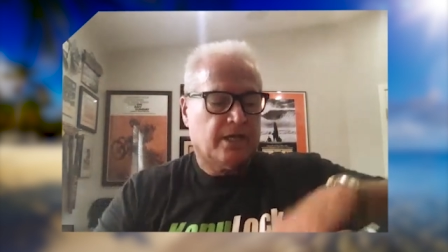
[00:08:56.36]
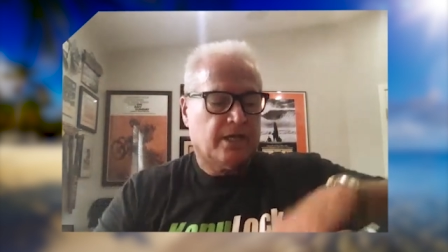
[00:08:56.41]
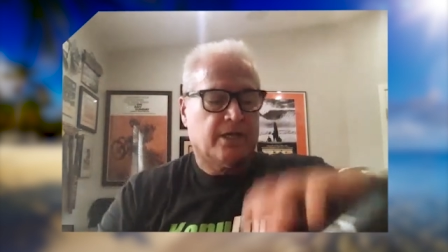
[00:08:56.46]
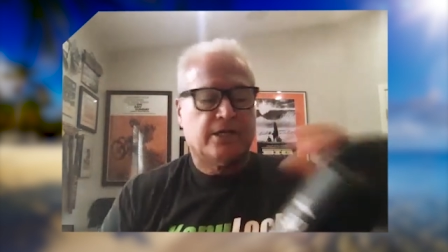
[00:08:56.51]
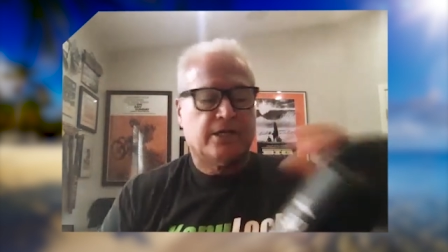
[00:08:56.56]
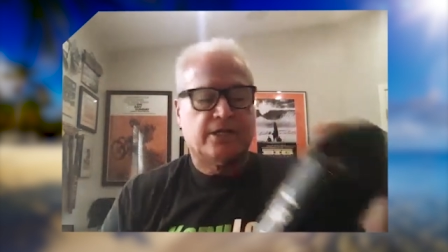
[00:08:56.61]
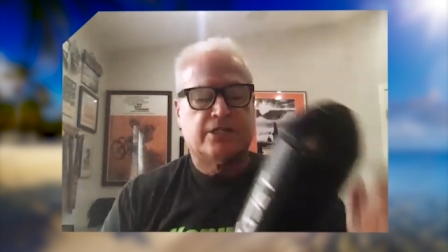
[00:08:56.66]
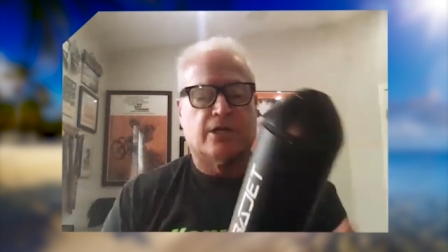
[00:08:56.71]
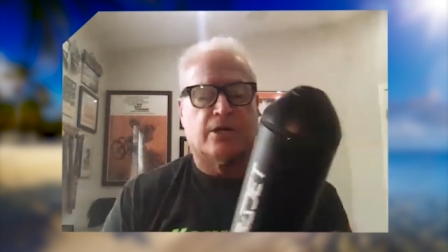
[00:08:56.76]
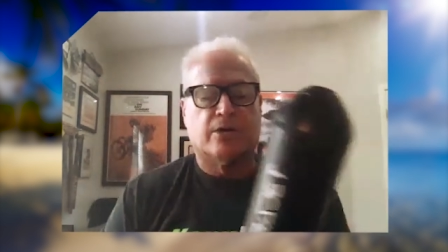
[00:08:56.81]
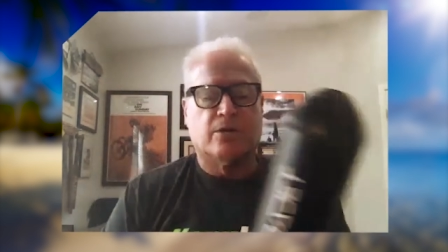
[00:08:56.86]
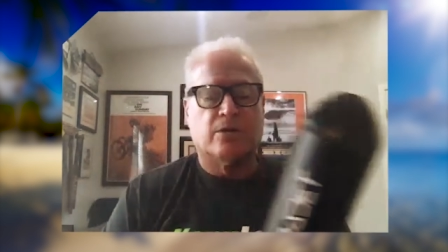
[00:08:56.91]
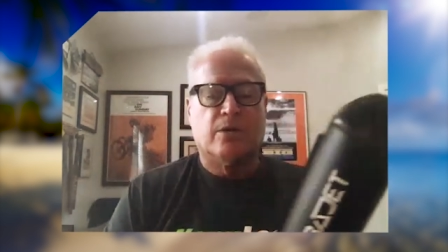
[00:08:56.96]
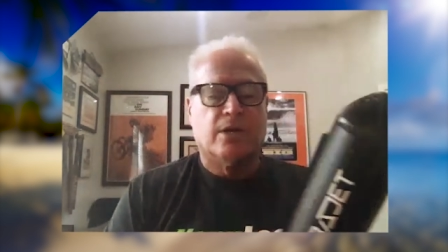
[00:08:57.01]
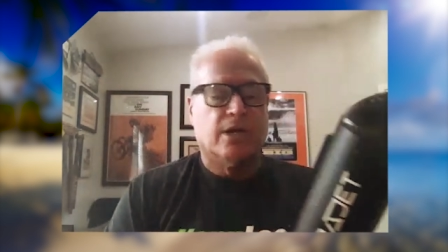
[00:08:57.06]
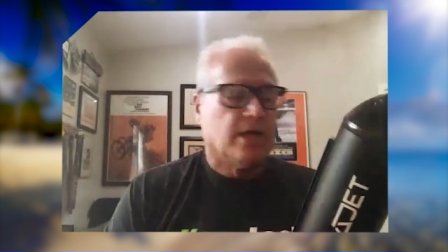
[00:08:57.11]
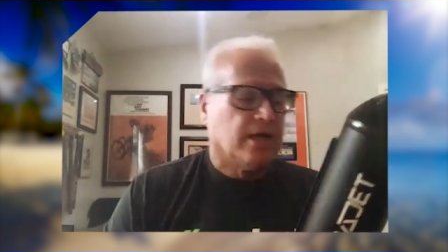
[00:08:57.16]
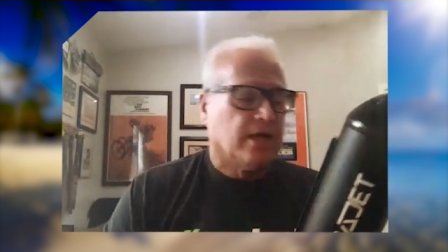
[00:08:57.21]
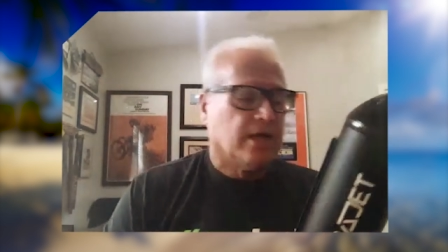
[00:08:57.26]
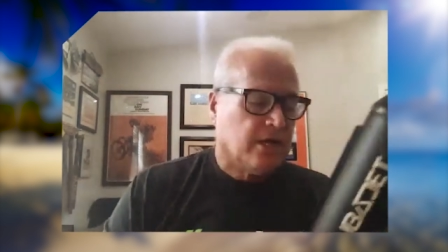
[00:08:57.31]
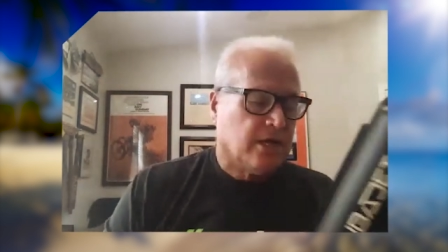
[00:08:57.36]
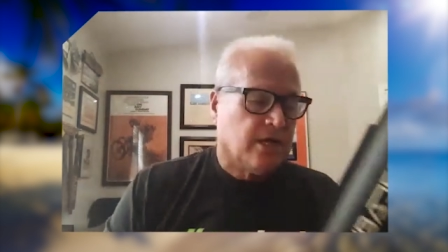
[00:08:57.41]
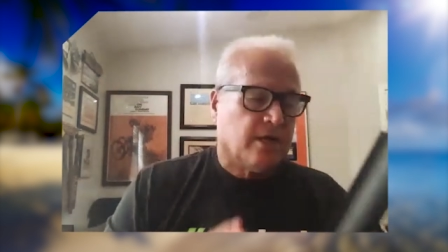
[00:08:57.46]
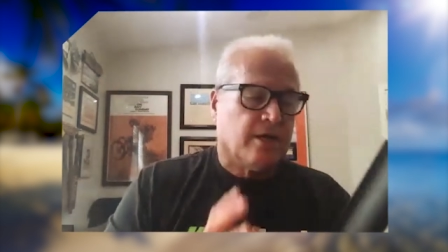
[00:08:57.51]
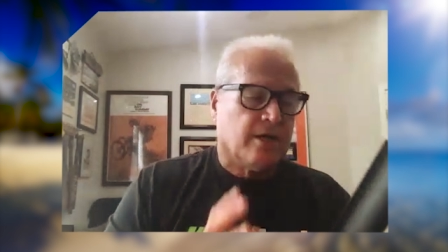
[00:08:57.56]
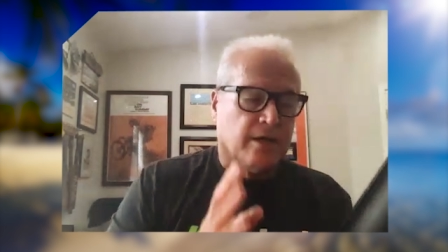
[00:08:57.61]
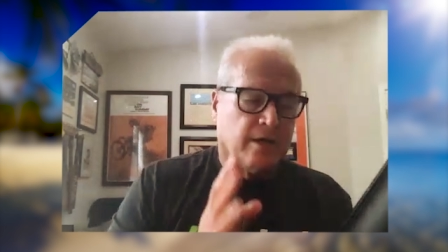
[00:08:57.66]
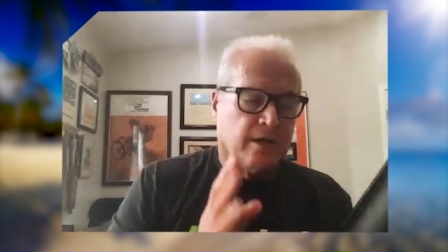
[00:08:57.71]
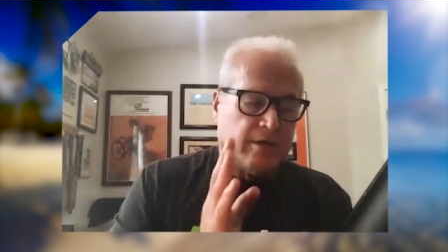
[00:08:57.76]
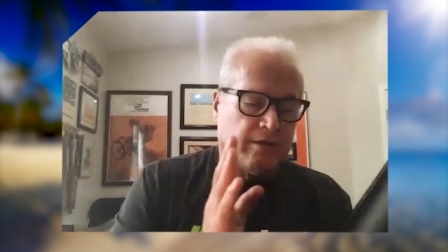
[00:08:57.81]
So
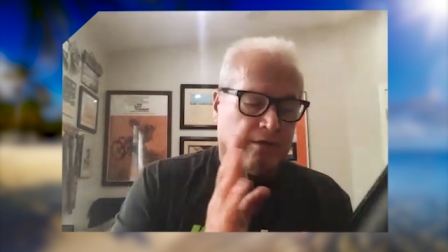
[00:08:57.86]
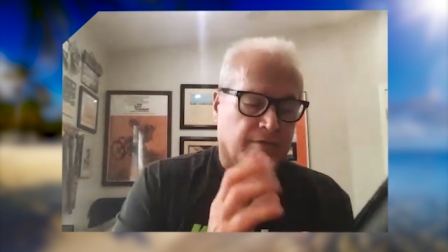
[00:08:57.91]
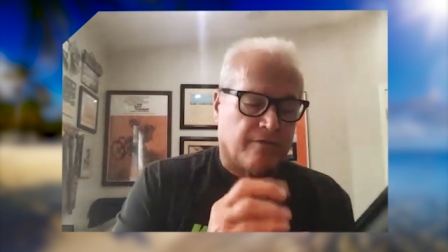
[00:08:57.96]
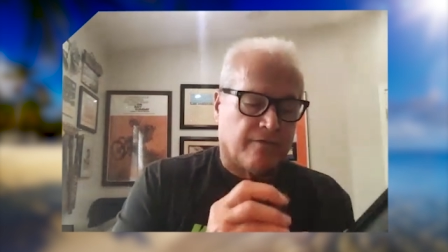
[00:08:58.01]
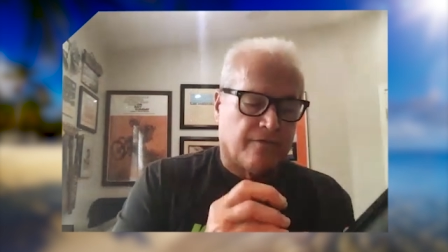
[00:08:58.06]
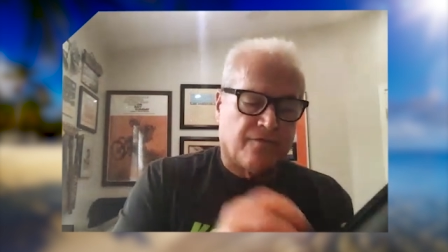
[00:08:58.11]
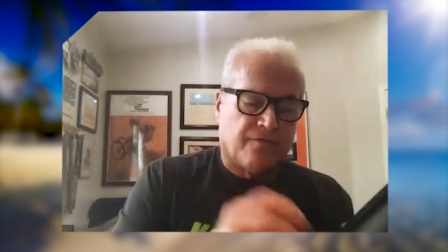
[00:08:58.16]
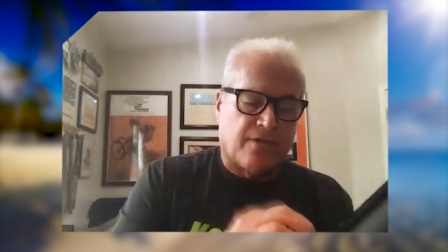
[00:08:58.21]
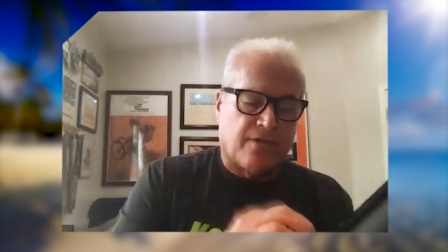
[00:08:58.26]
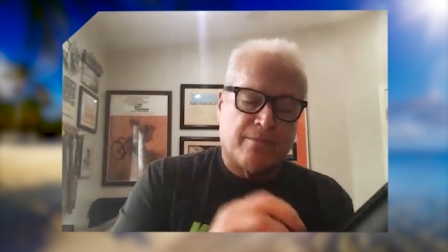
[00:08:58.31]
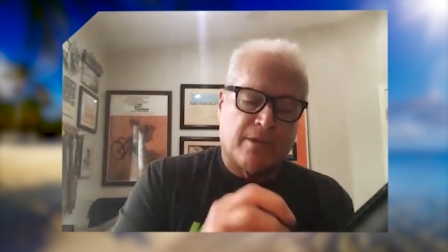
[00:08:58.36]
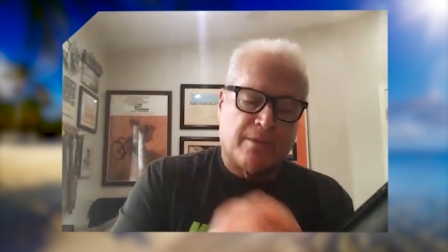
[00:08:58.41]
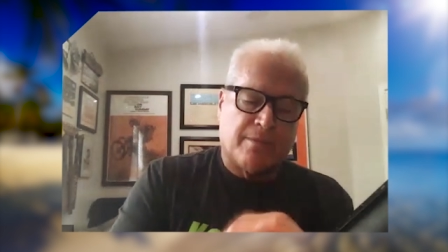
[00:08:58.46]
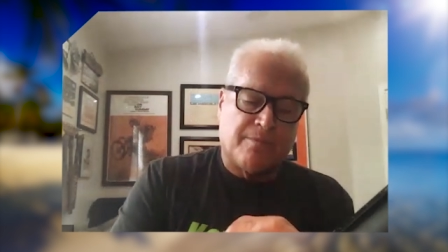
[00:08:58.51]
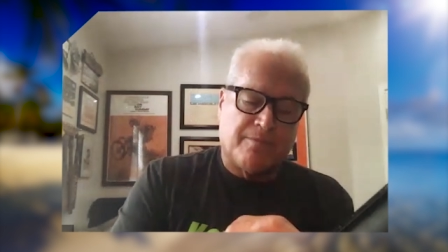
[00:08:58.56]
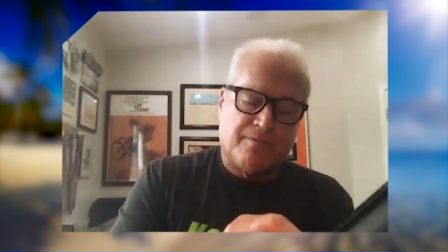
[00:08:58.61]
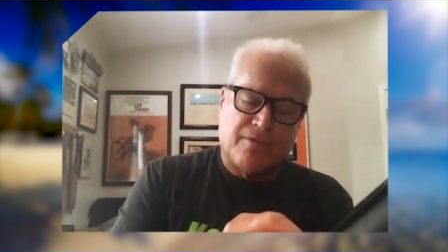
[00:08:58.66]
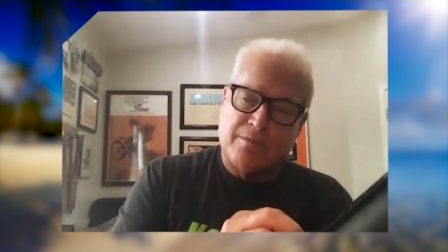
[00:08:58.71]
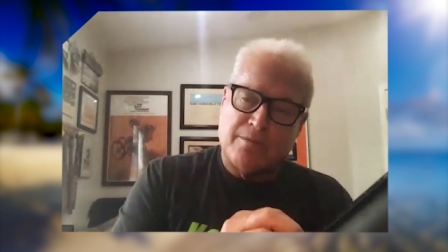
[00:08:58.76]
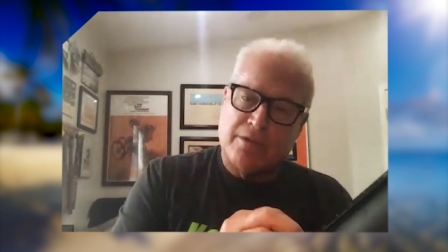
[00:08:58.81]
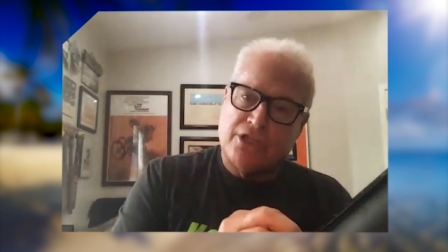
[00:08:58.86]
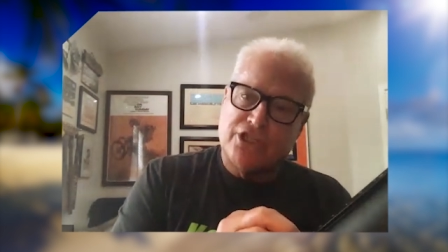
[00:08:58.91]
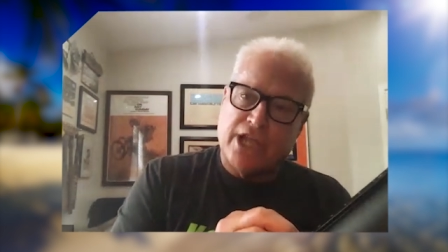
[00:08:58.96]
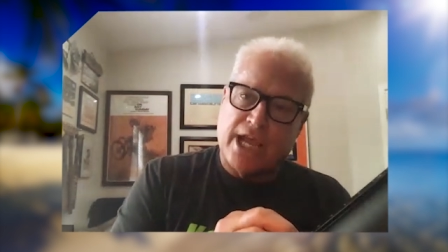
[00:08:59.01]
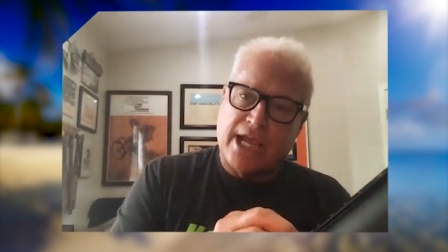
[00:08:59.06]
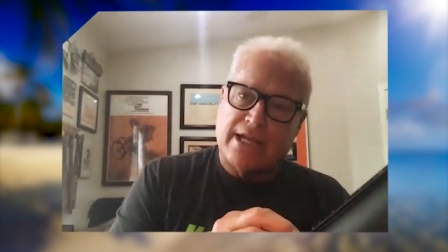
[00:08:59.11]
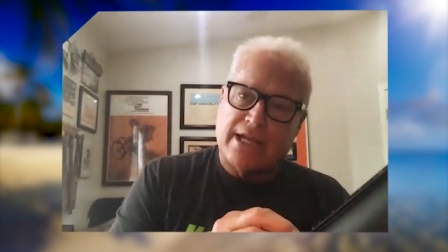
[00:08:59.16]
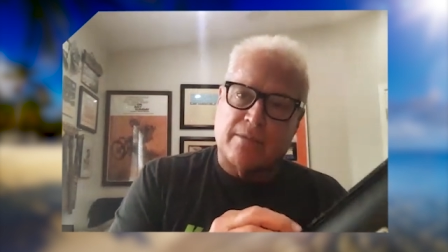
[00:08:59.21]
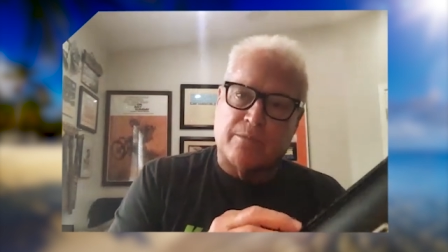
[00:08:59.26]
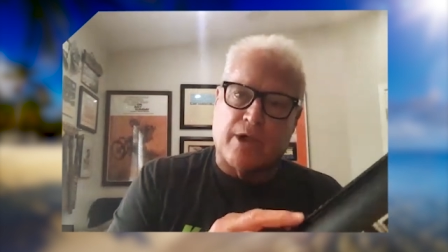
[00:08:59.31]
from the
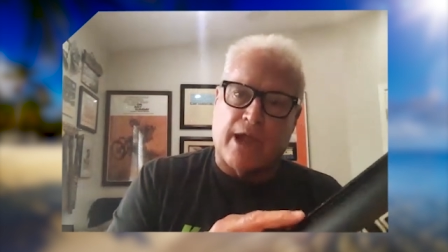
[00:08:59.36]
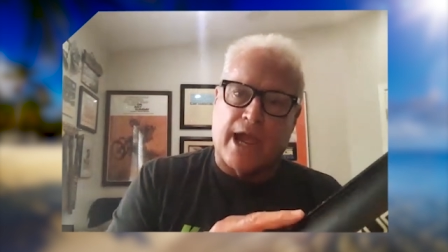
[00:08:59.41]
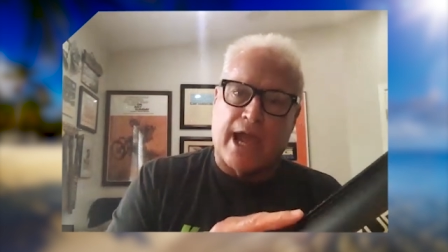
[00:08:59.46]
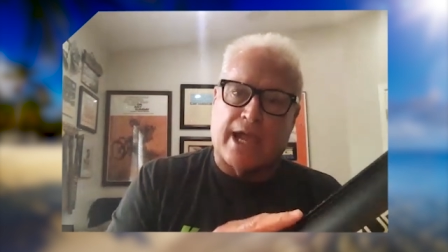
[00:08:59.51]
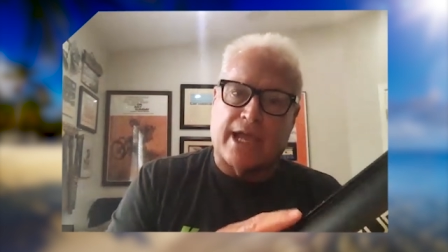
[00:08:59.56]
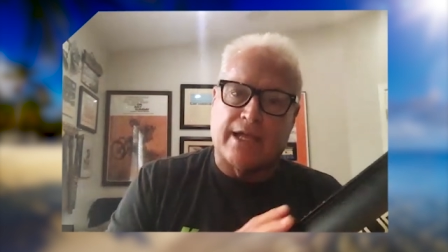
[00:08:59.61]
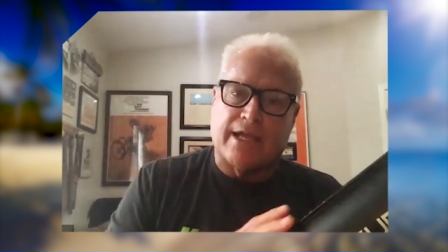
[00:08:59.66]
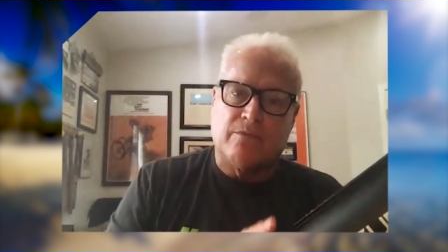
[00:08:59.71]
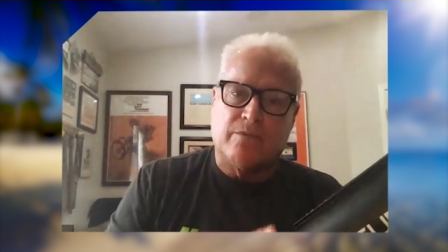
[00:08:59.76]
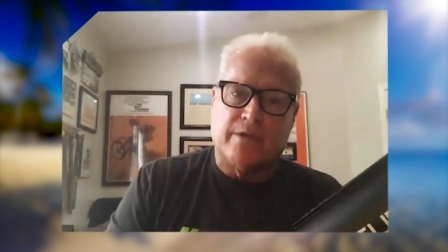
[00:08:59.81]
channel bracket,